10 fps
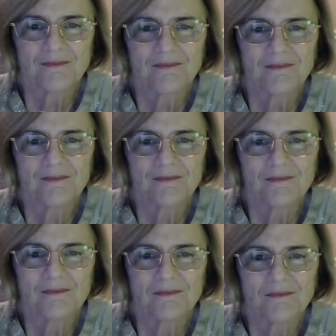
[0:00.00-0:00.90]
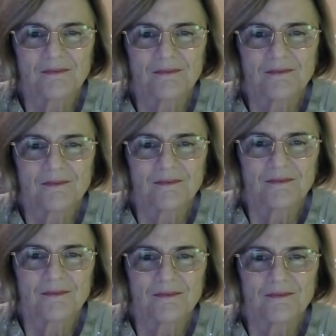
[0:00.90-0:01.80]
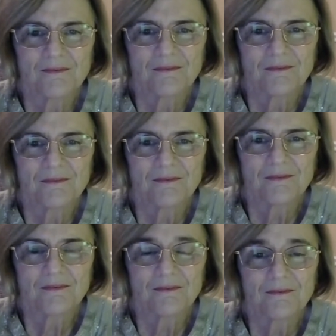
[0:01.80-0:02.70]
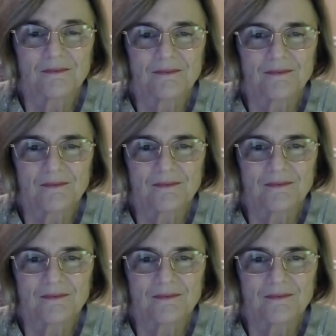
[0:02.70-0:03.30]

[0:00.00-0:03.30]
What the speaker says: [no speech]